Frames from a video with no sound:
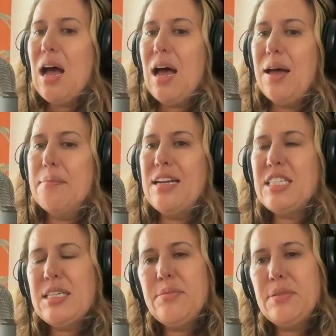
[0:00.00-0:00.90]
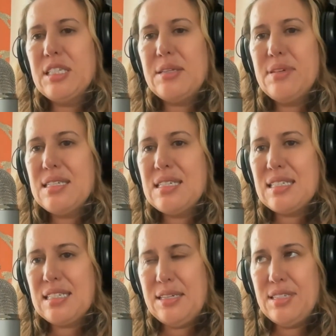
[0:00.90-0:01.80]
And she
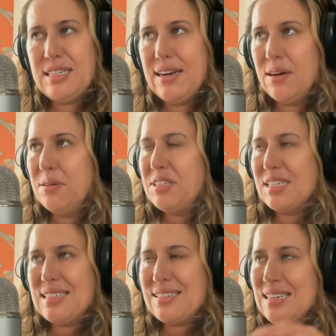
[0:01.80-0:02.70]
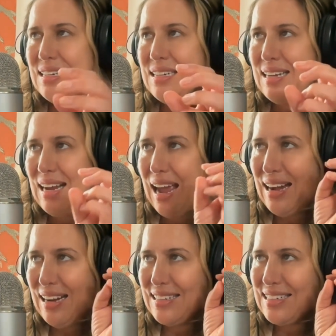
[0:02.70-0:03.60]
was, just
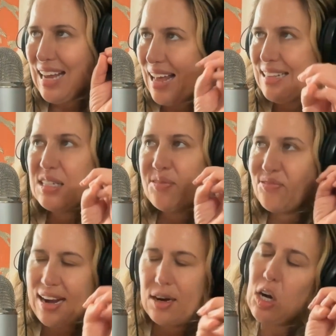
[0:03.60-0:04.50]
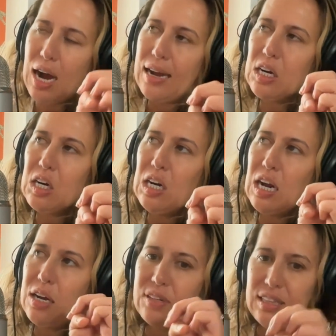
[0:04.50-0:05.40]
an intense firecracker
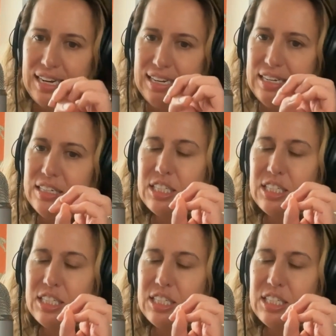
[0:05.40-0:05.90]
of a lady.